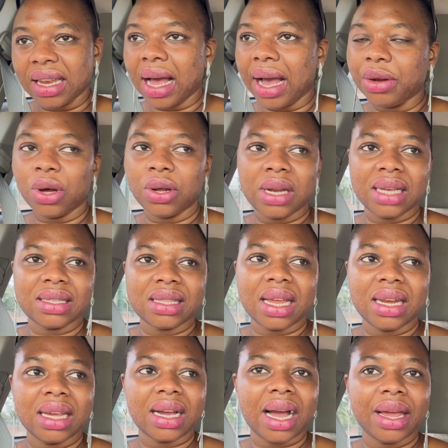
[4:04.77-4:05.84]
I don't understand
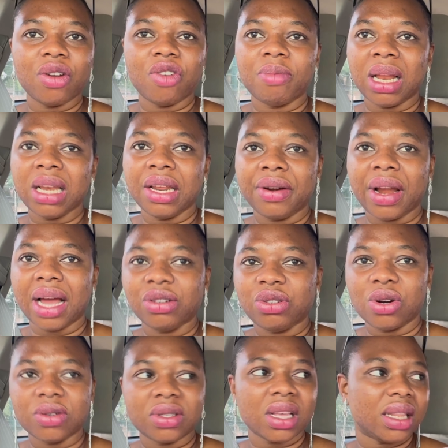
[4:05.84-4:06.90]
the kind of malaria
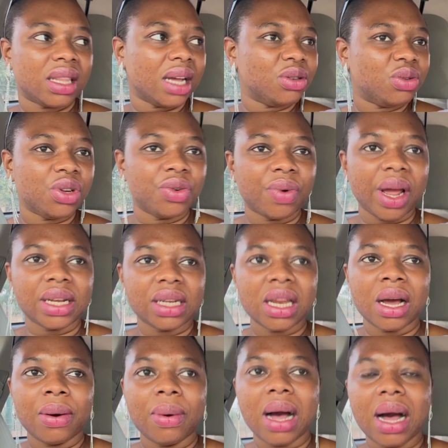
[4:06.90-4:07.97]
drugs that they're doing right
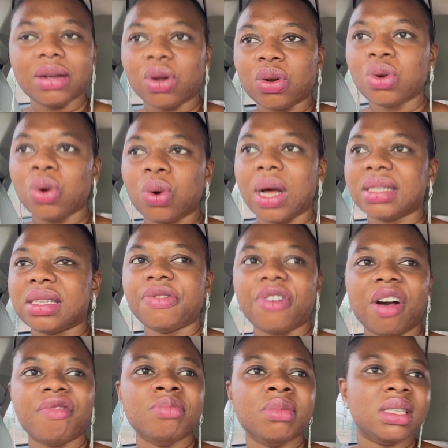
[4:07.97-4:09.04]
now. I don't know, as if
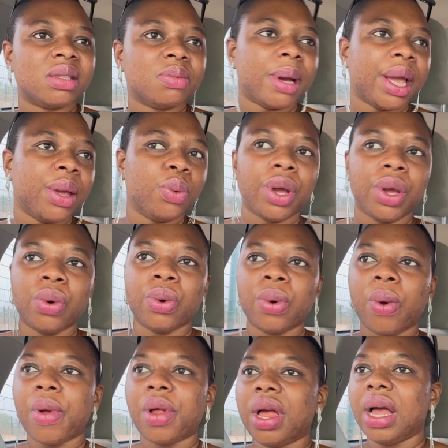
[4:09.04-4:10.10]
I've missed my will.
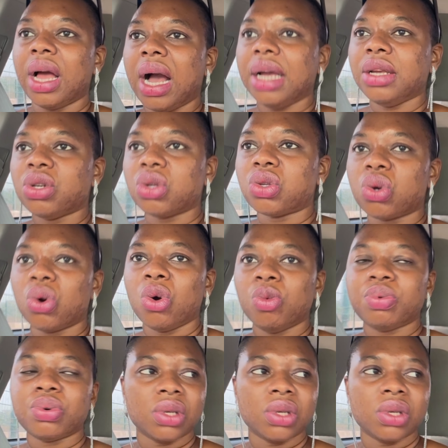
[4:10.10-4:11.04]
I just hope.